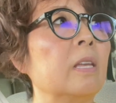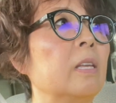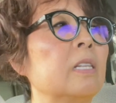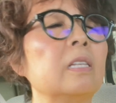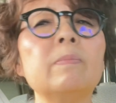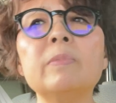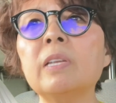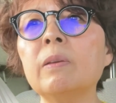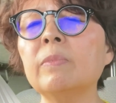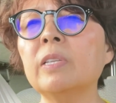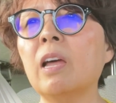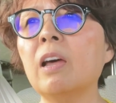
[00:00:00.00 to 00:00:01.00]

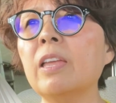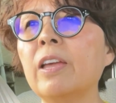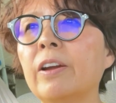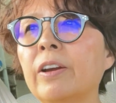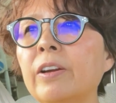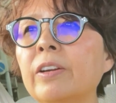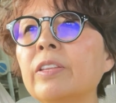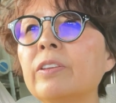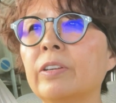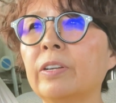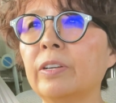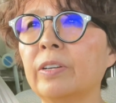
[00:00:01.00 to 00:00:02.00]
sometimes I heard
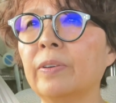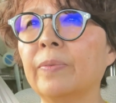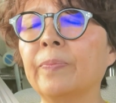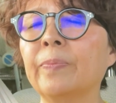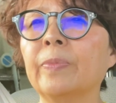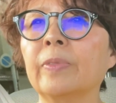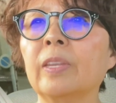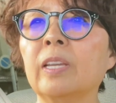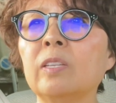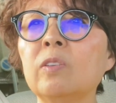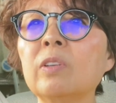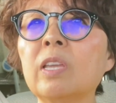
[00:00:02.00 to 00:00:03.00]
her
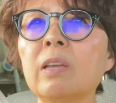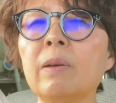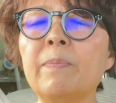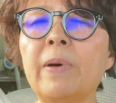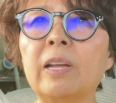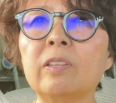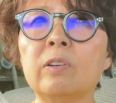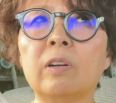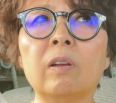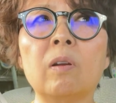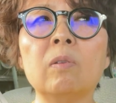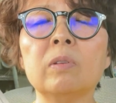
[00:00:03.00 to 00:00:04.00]
talking about
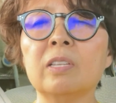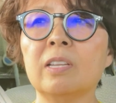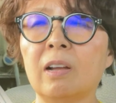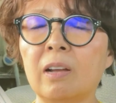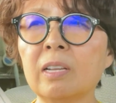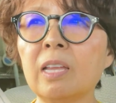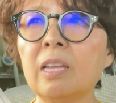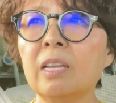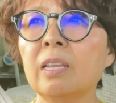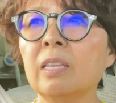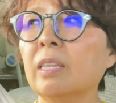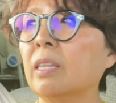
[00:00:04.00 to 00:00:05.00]
her own dog,
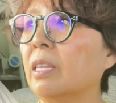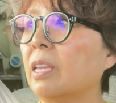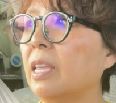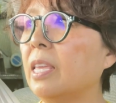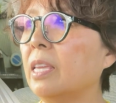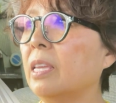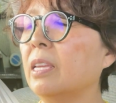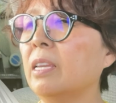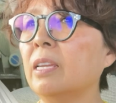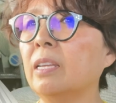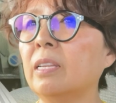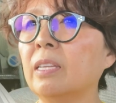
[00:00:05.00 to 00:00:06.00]

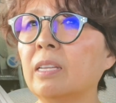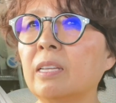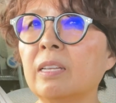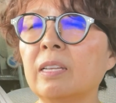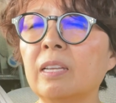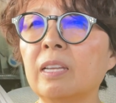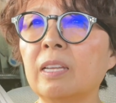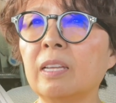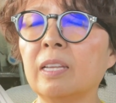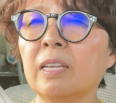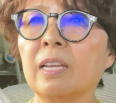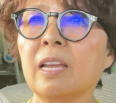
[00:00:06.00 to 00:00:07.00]
and
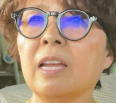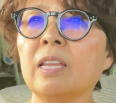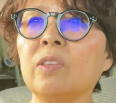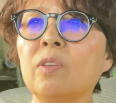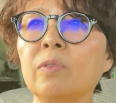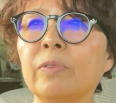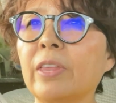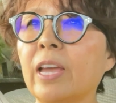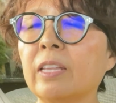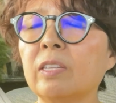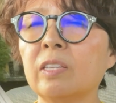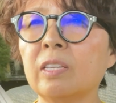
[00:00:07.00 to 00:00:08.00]
I knew
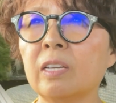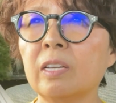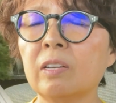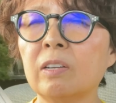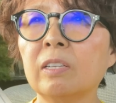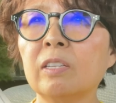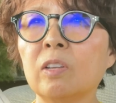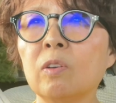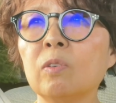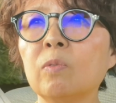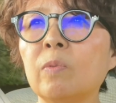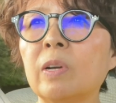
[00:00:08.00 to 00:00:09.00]
that her
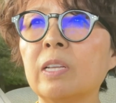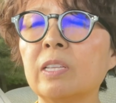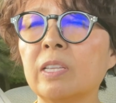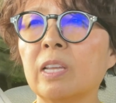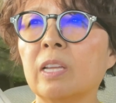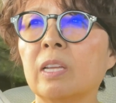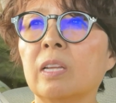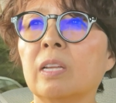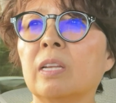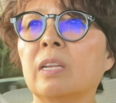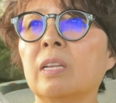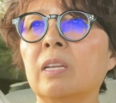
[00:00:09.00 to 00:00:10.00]
dog was
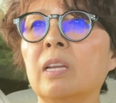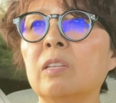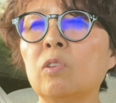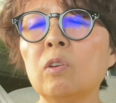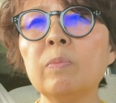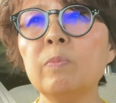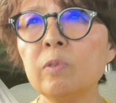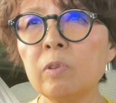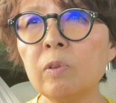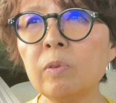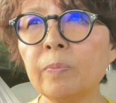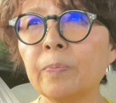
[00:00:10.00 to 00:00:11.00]
a toy
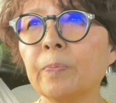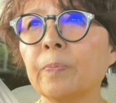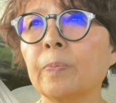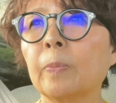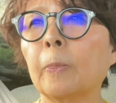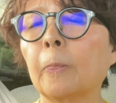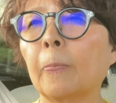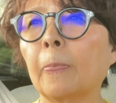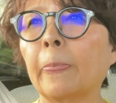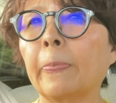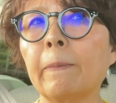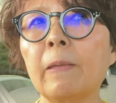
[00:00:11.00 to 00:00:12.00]
poodle.
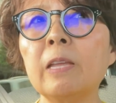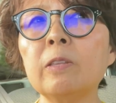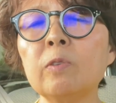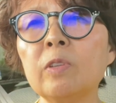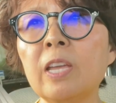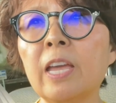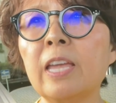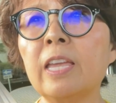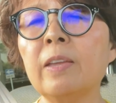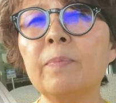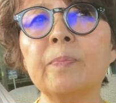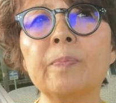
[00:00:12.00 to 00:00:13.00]
And
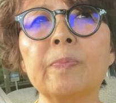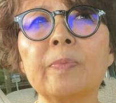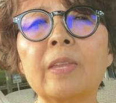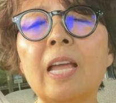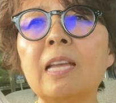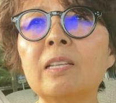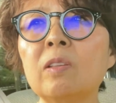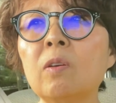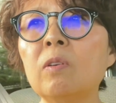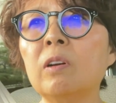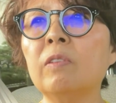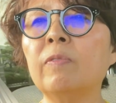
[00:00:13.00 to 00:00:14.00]
today I
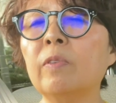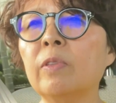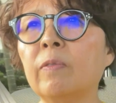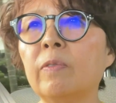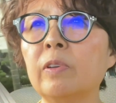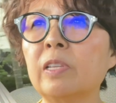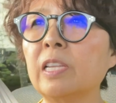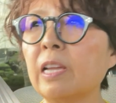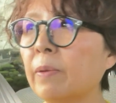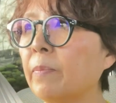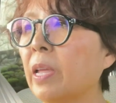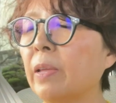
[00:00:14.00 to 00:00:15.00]
saw her for the first
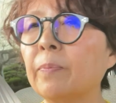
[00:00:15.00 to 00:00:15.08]
time,